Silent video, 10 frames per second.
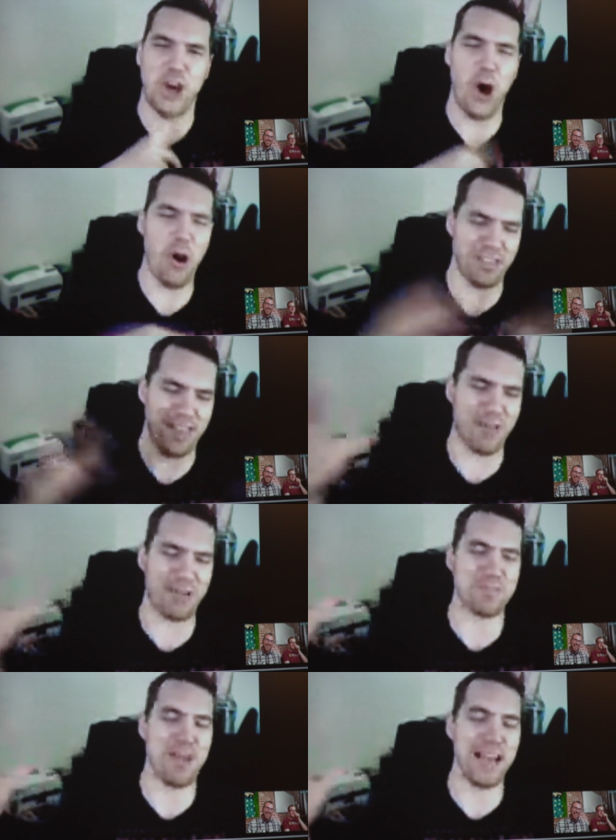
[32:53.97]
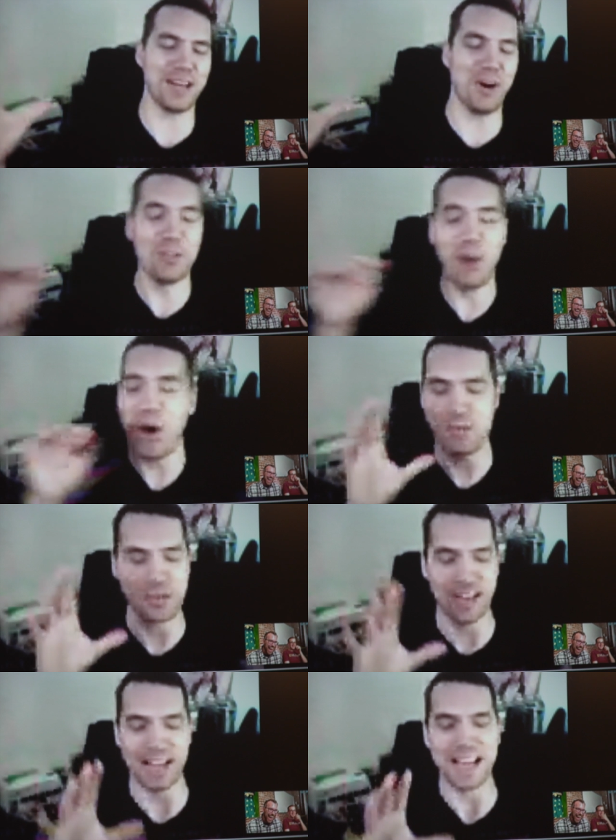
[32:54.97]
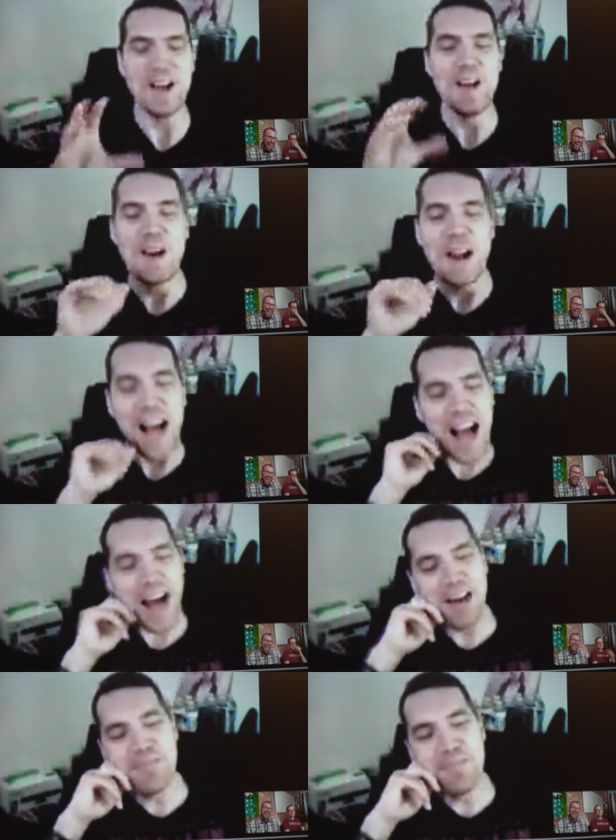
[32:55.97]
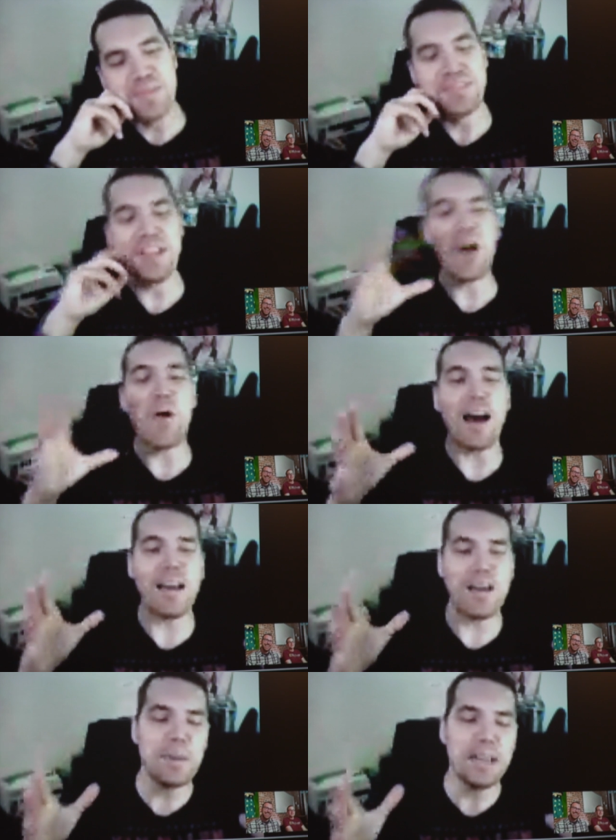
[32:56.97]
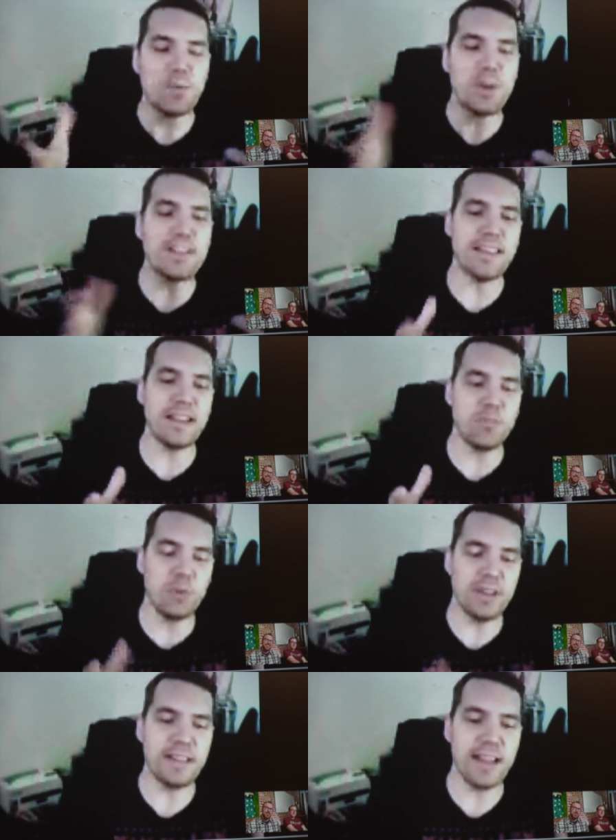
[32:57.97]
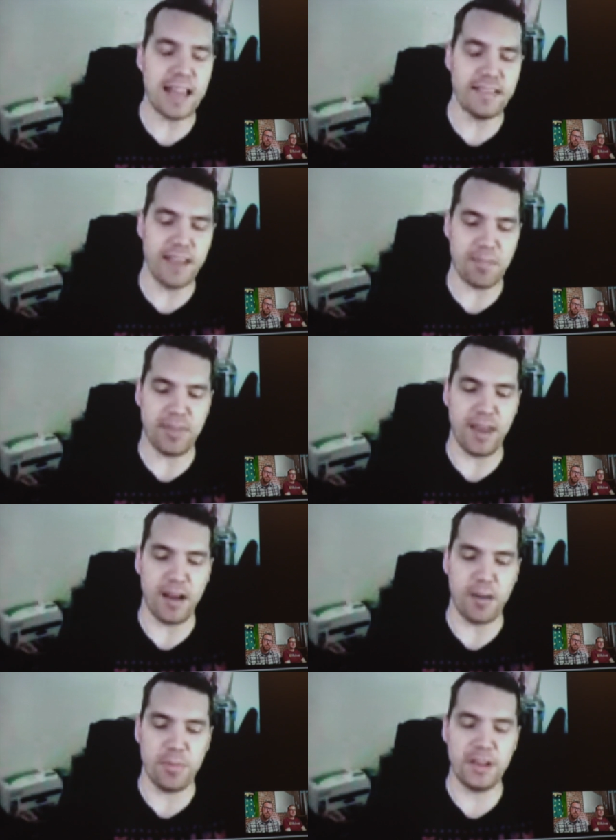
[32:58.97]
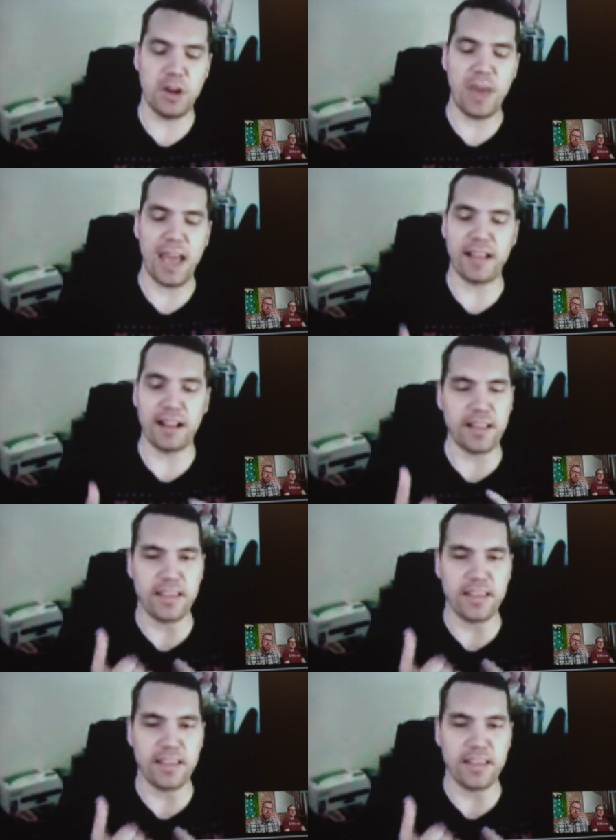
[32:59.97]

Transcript: course, that was my goal. um, no, I, I mean we did we did end up there. You know, we had like